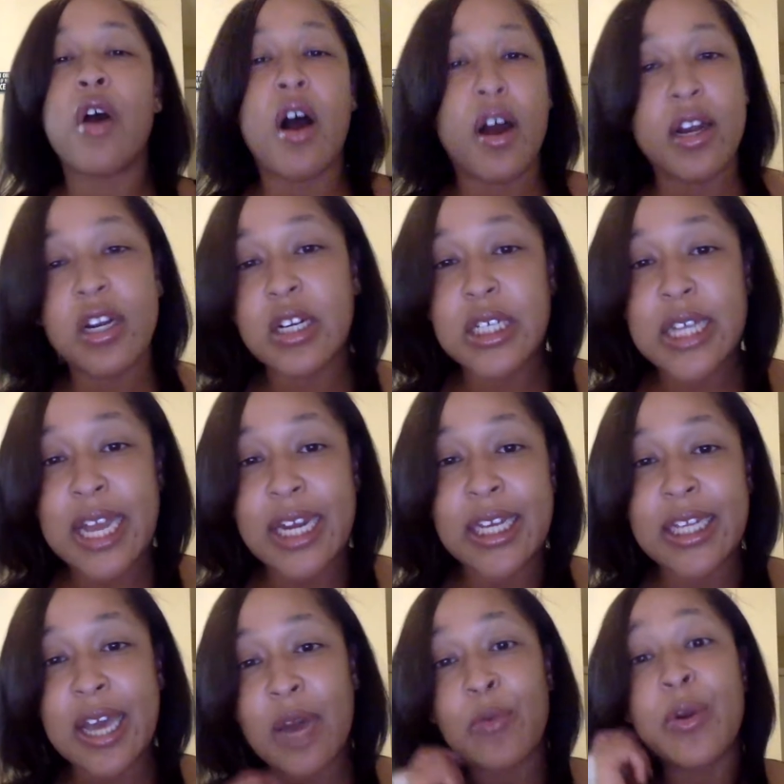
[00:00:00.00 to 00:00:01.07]
understanding
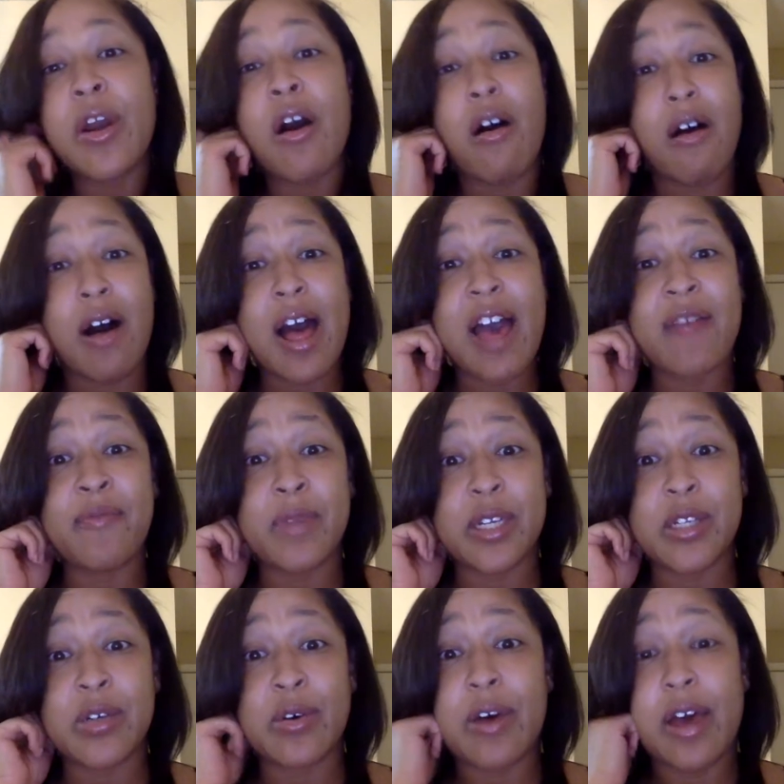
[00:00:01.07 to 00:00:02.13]
that we all have
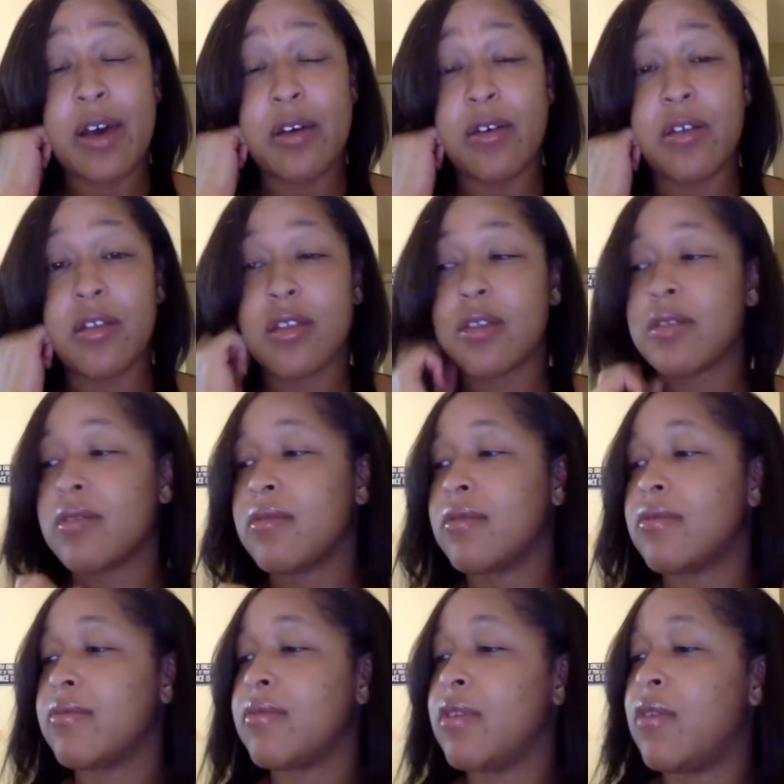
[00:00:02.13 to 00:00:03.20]
mental health,
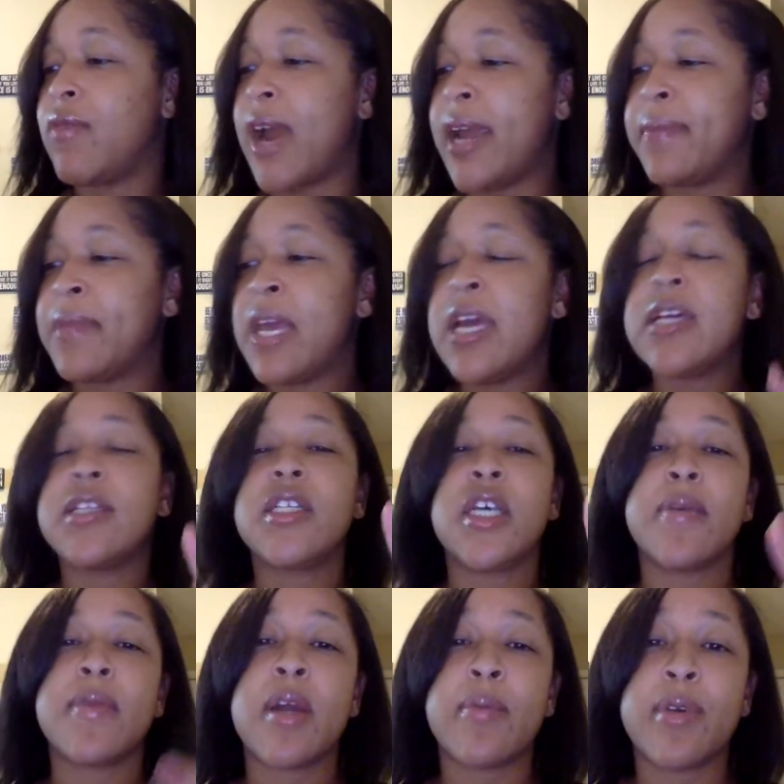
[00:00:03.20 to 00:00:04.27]
right?
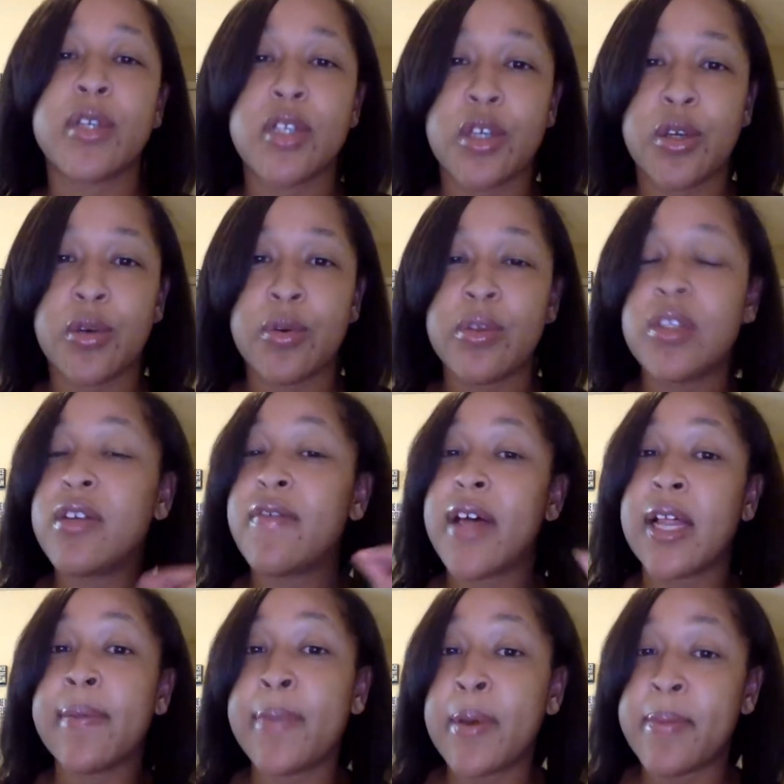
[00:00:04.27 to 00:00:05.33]
Tip number two,
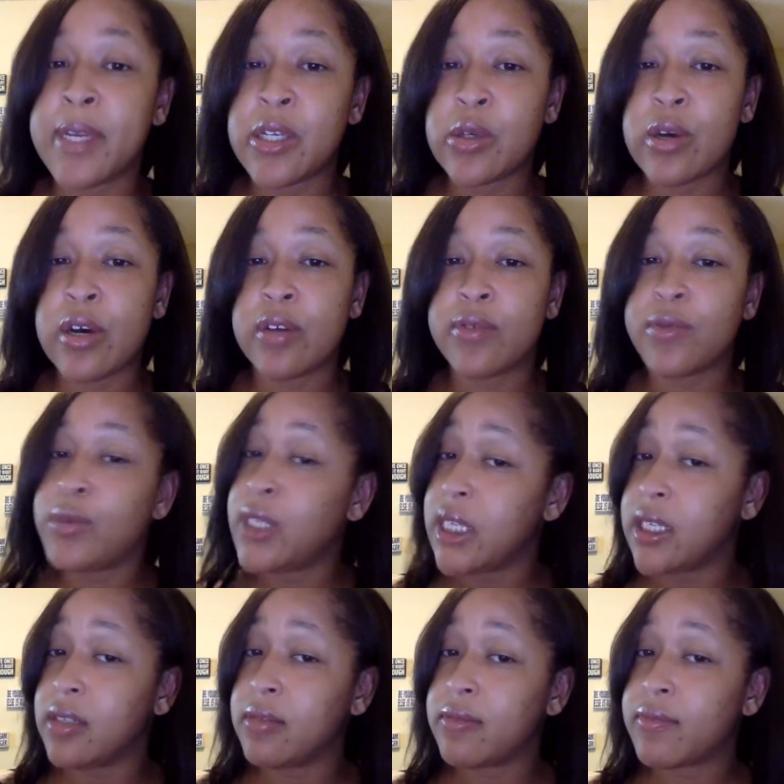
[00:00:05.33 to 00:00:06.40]
develop a mental health
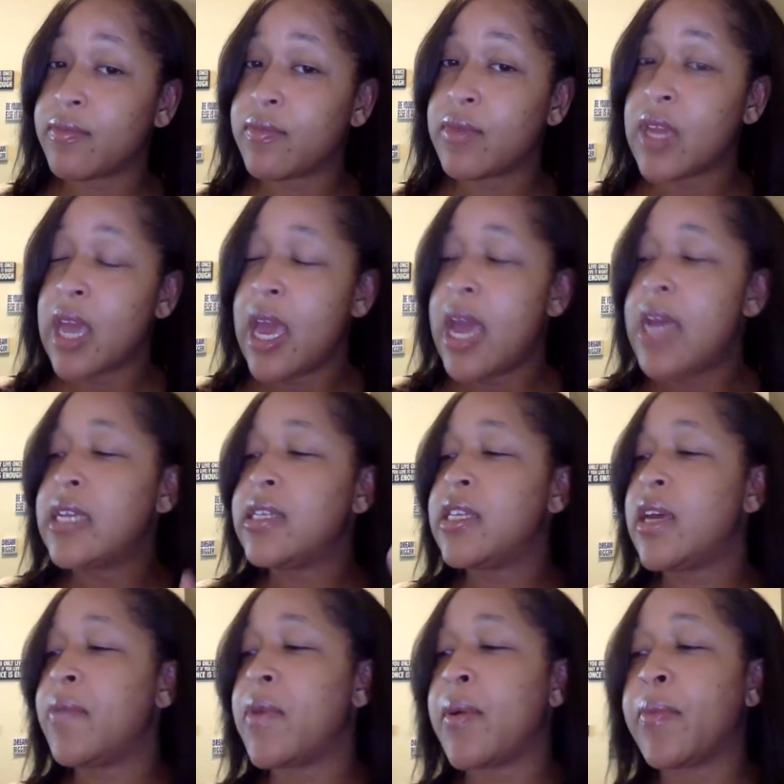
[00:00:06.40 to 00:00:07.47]
routine.
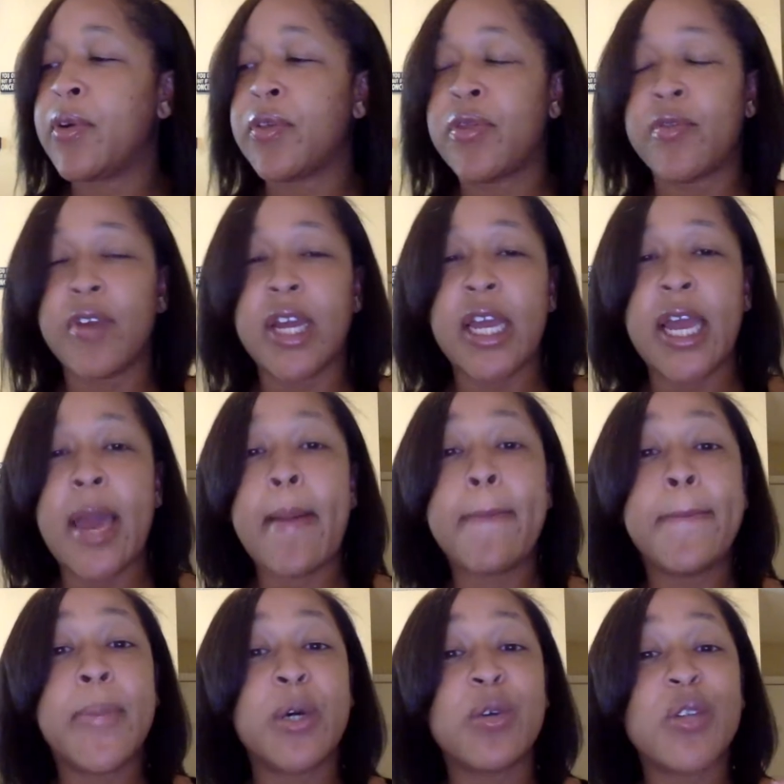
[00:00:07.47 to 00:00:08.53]
Tip number three,
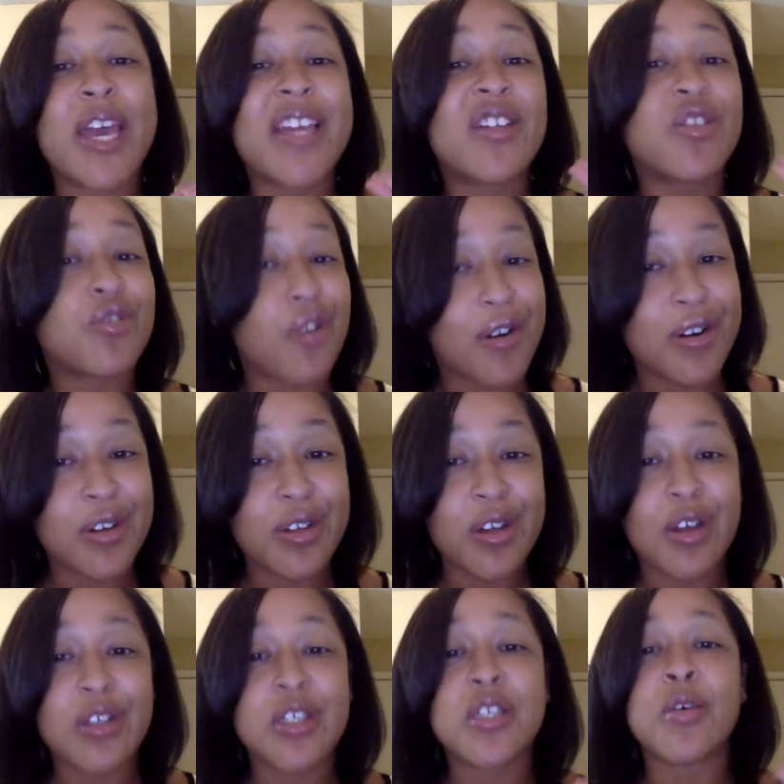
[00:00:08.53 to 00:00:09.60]
build a strong
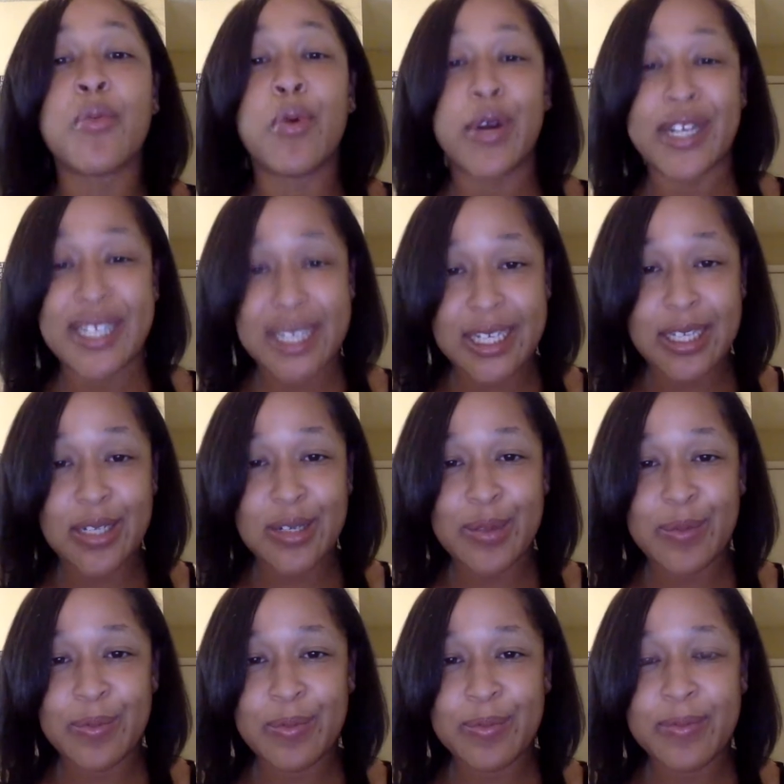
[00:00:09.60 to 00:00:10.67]
support
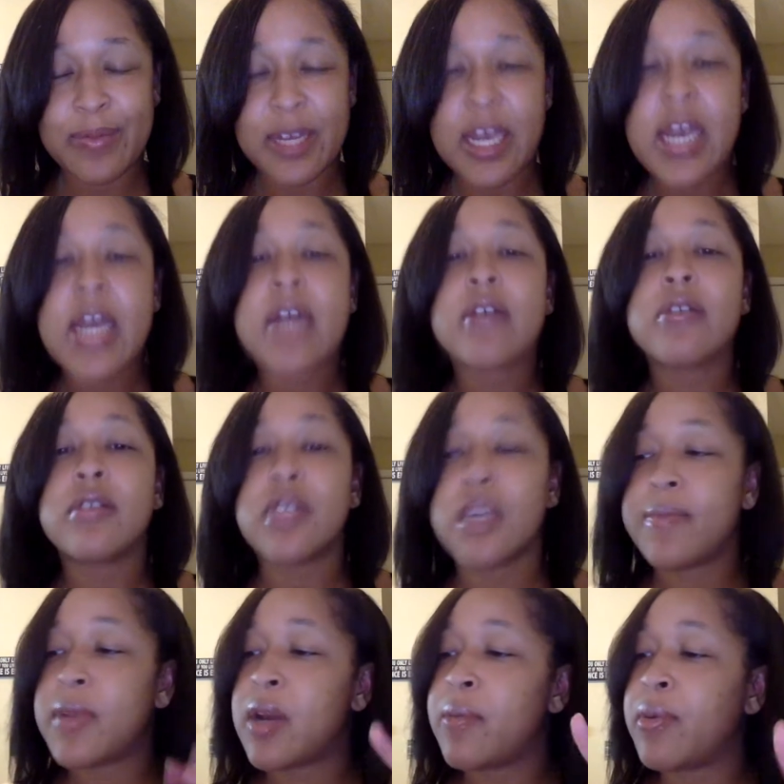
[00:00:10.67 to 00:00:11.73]
system.
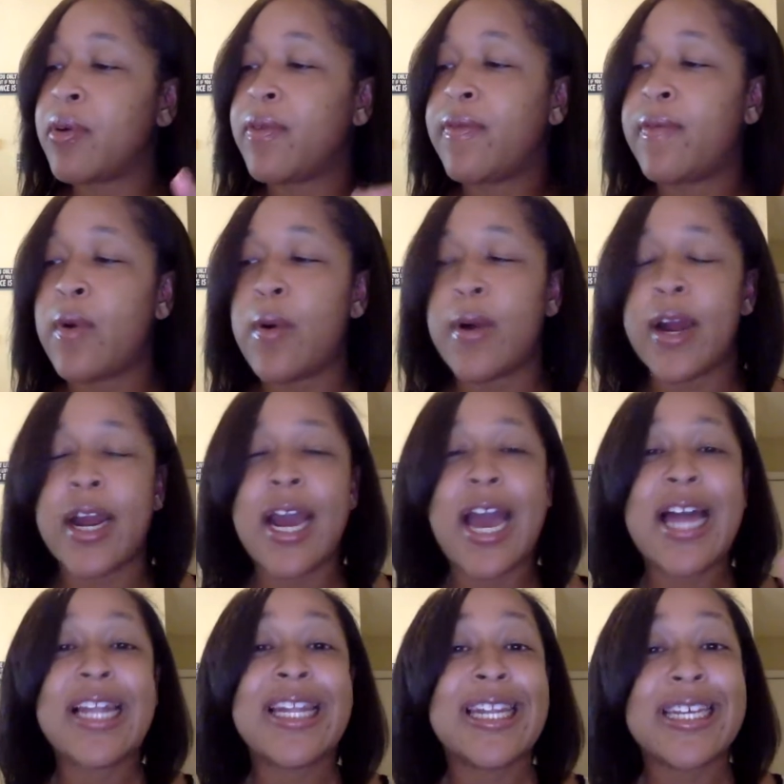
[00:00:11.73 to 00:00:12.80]
Tip number four,
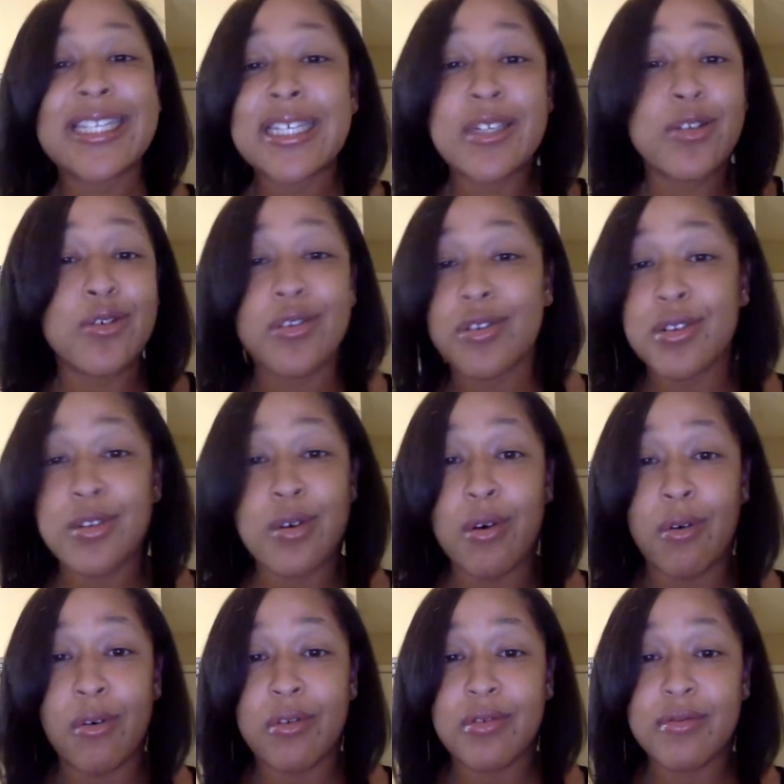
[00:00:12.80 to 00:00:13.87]
listen to your
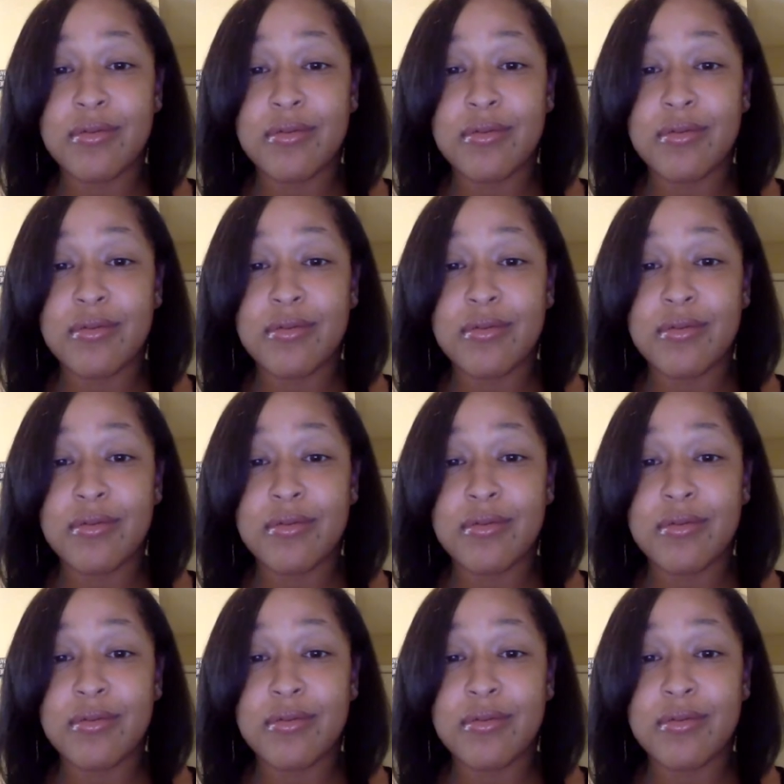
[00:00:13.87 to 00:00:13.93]
soul.